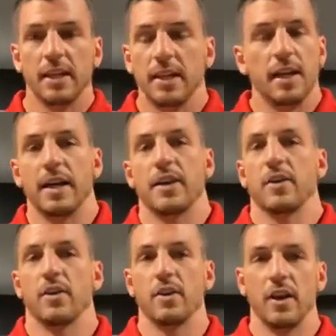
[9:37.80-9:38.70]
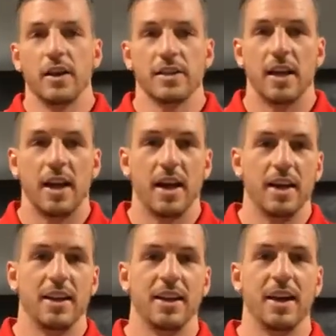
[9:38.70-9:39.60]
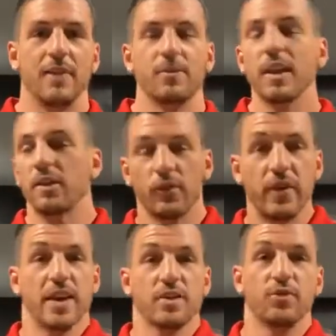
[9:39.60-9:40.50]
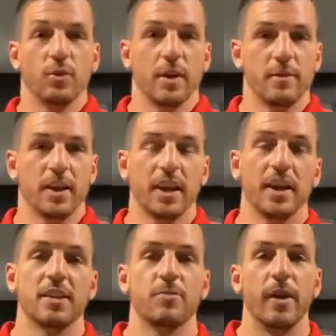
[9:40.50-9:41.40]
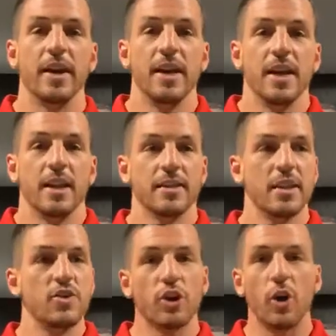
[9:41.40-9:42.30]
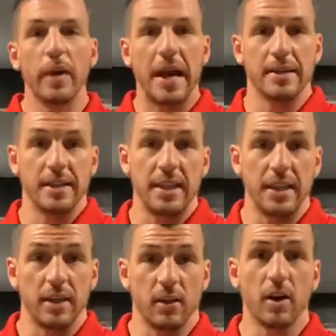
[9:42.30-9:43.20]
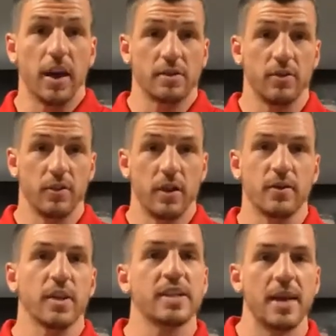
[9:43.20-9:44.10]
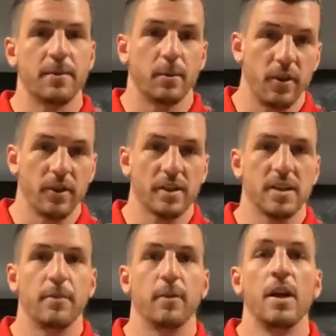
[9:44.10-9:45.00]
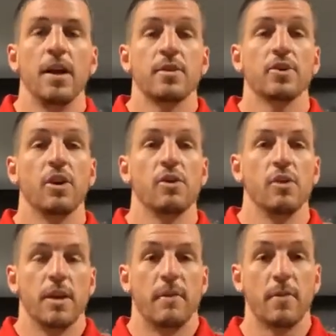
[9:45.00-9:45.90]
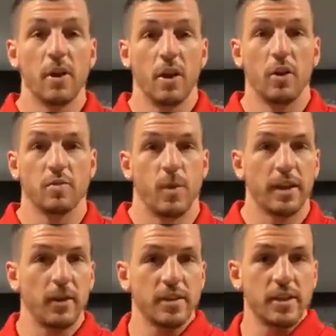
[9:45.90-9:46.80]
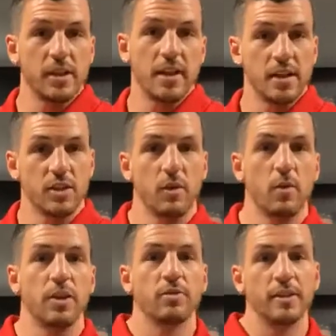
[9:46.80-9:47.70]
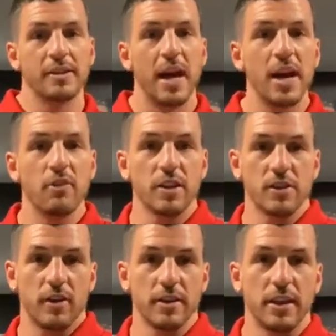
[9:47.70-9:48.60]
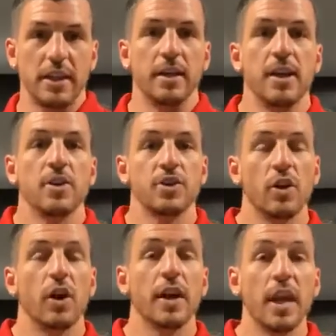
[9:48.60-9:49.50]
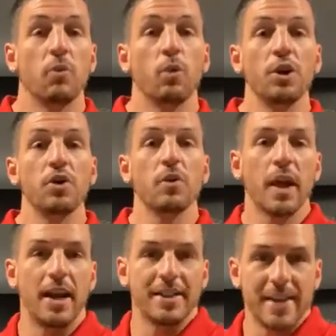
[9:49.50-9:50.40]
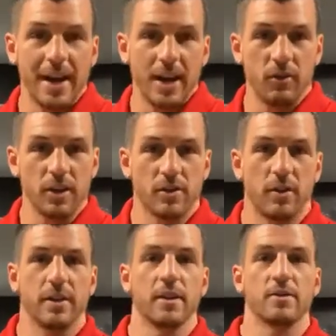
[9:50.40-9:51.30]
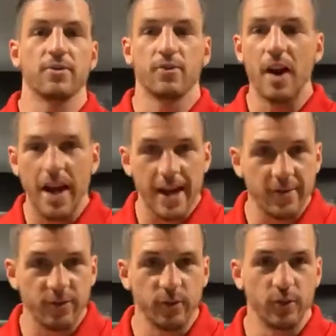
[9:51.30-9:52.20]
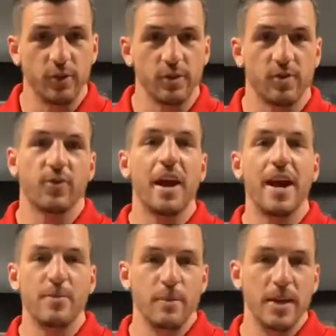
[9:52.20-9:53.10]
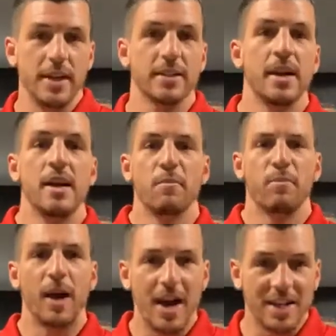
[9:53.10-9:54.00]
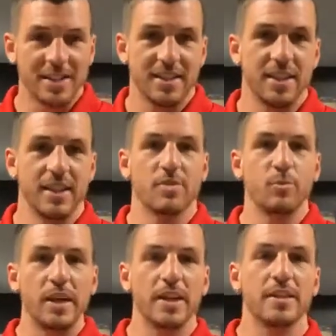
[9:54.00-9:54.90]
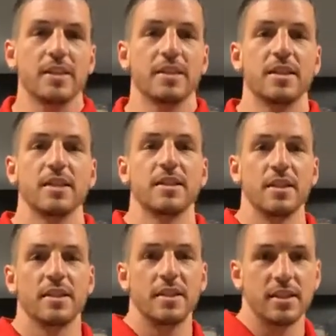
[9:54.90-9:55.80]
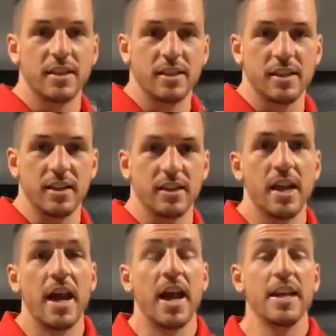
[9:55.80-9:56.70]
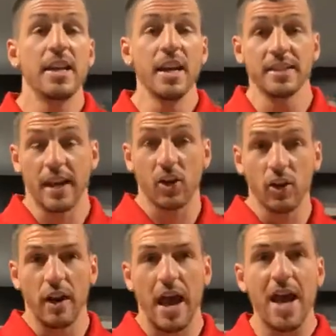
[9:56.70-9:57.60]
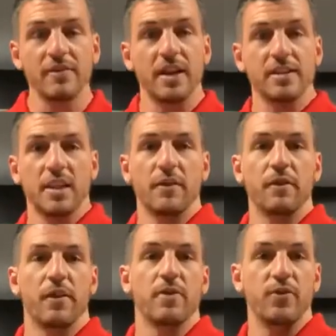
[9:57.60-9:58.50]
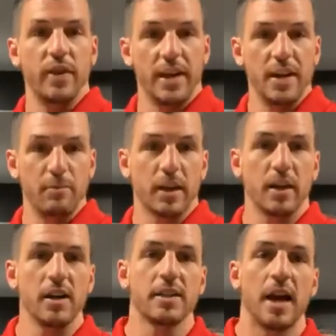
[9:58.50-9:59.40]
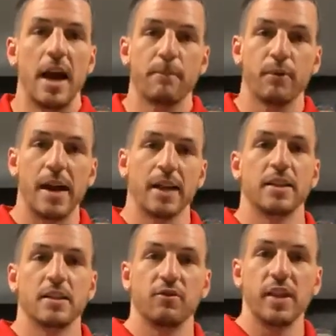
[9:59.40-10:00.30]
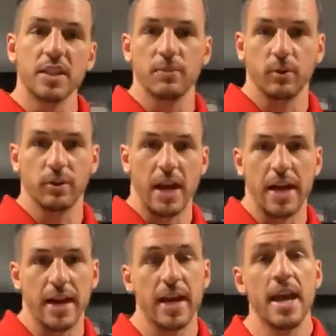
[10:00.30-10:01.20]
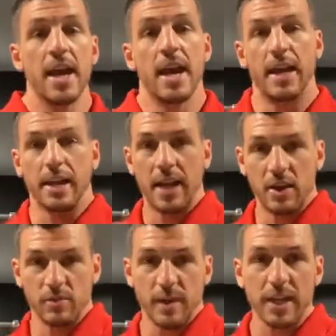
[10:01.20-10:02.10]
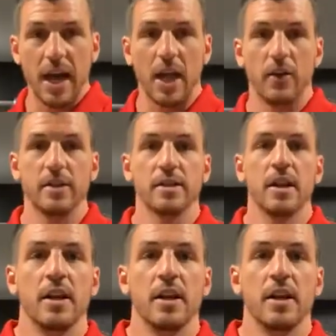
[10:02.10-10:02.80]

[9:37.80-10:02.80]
I don't know. I'm thinking fast food when I'm thinking this, but let's say you're going out to eat. Okay, so for example, perfect example. So my brother-in-law's birthday was the other day, so we went to an Italian restaurant to eat. So again, what do you get at an Italian restaurant? There's fried foods, fried meats, pastas, pizzas, this. And yes, I could have that stuff if I fit it in because I practice flexible dieting and I count my calories.